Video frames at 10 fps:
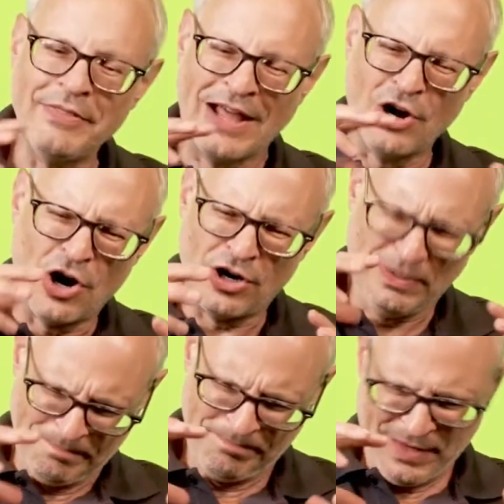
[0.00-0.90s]
that
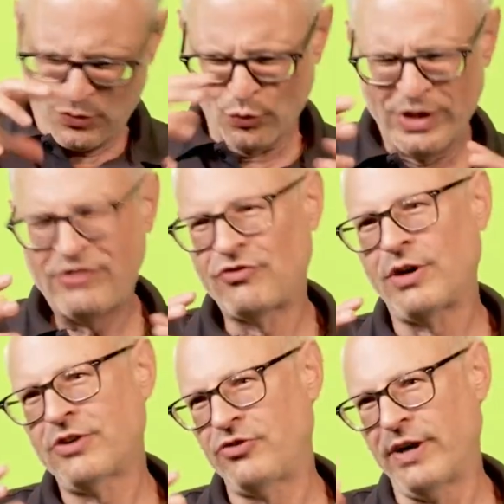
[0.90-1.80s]
are
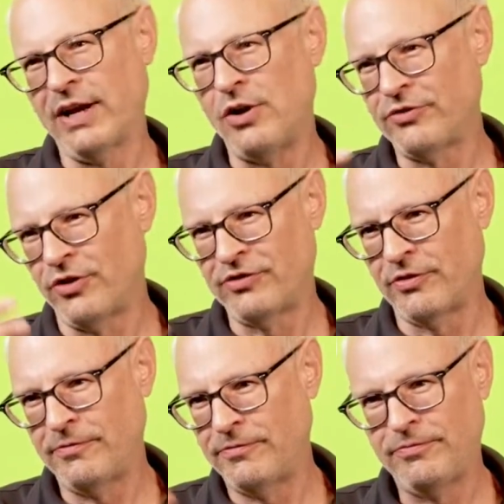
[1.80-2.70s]
restructuring and all sorts
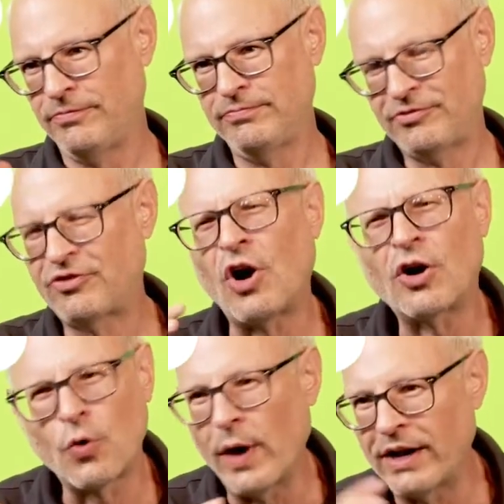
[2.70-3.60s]
of
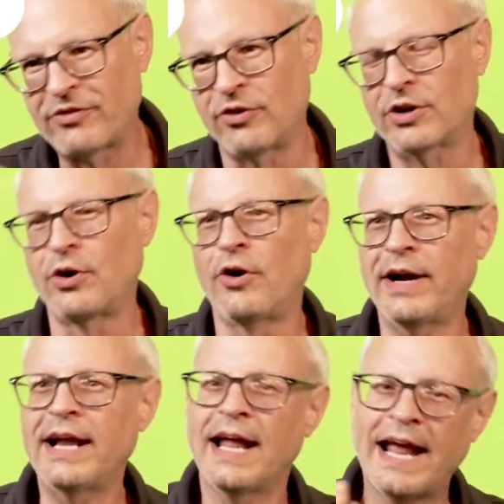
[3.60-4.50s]
star quakes are
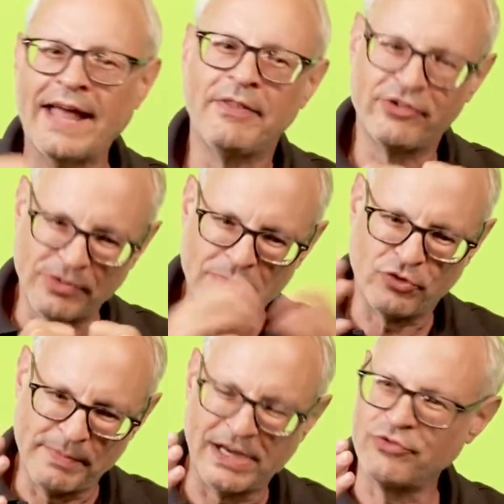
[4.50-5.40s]
occurring and there's a
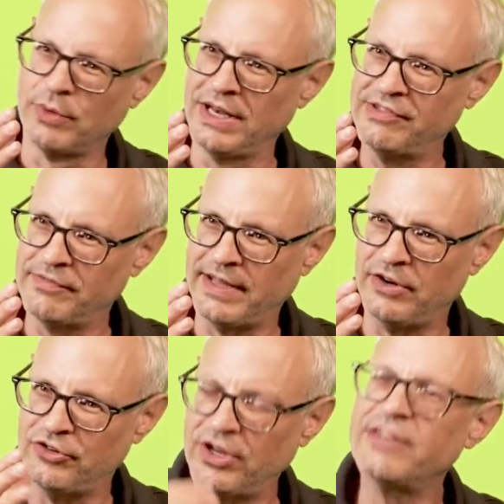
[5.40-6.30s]
tremendous release of
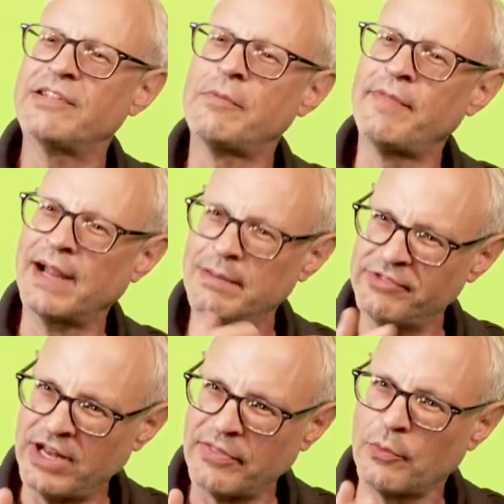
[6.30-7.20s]
energy and some of that
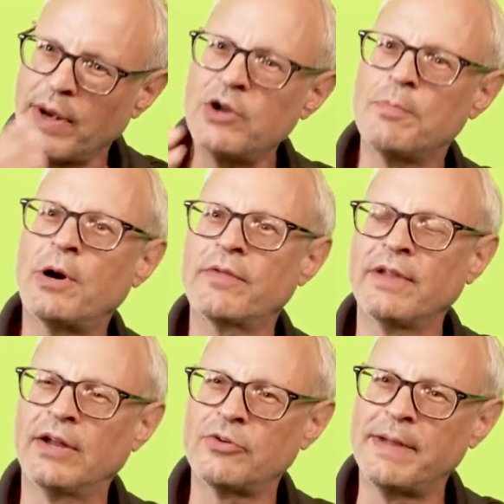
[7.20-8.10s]
comes out in the radio part of
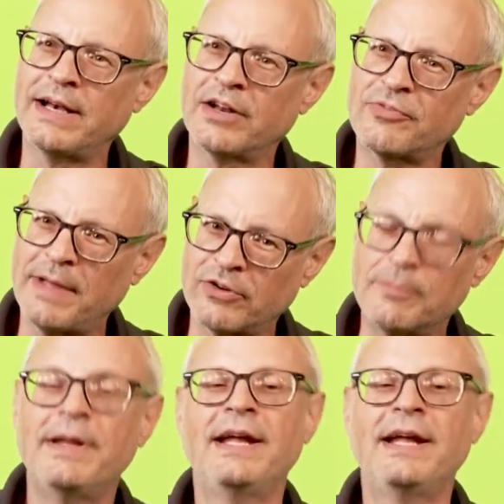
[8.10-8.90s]
the electromagnetic spectrum